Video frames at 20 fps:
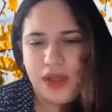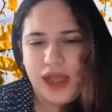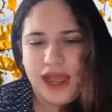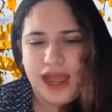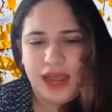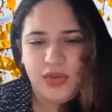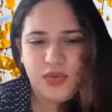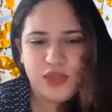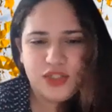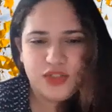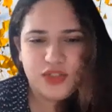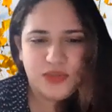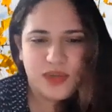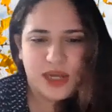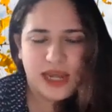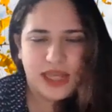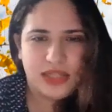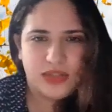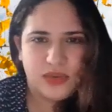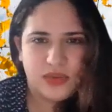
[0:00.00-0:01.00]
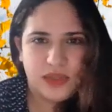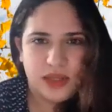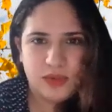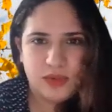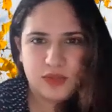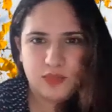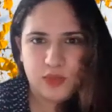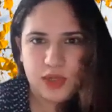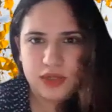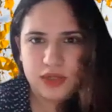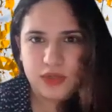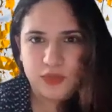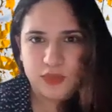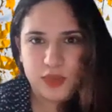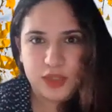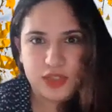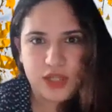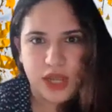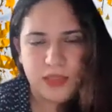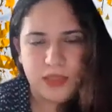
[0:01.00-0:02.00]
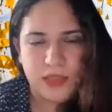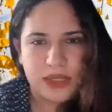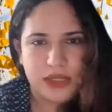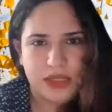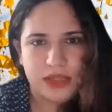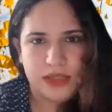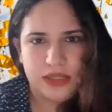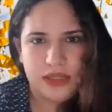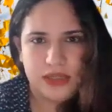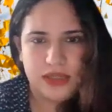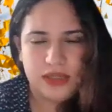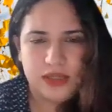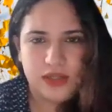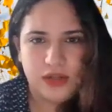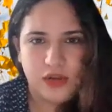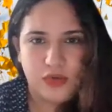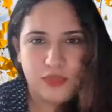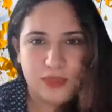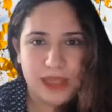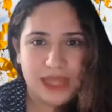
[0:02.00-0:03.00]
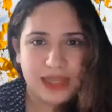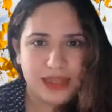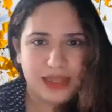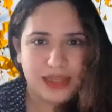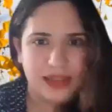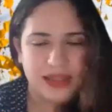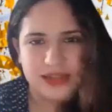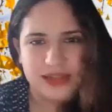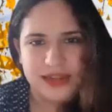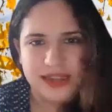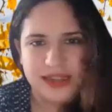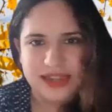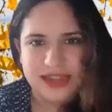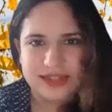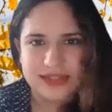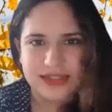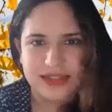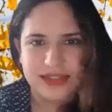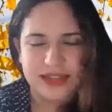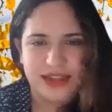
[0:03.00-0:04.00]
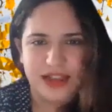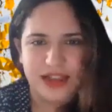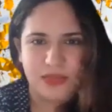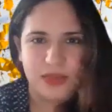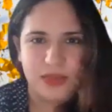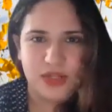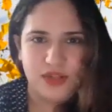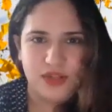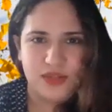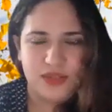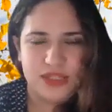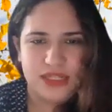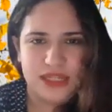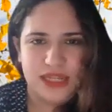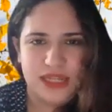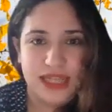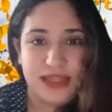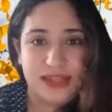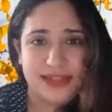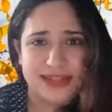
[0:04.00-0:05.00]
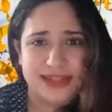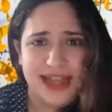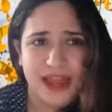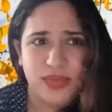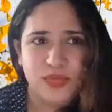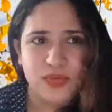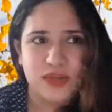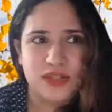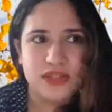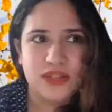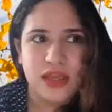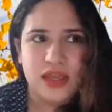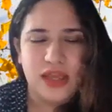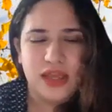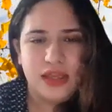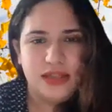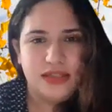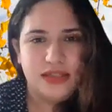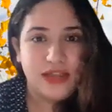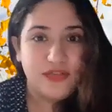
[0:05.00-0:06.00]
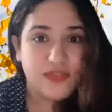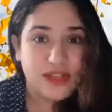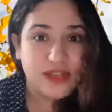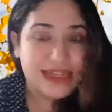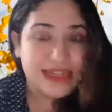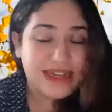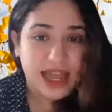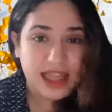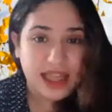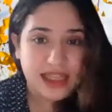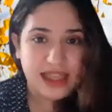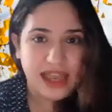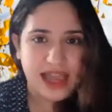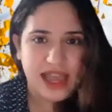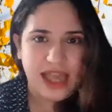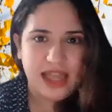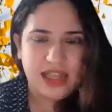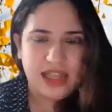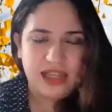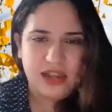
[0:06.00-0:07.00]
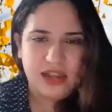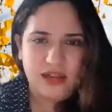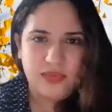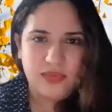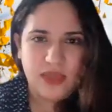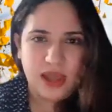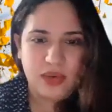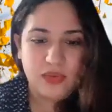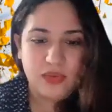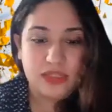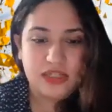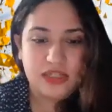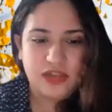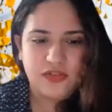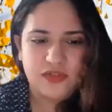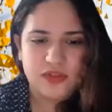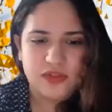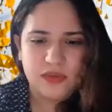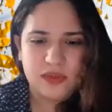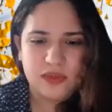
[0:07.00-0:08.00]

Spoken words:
I went to a high school that was predominantly, Black and Latinx, and then coming to UT at the time was definitely not that. That was definitely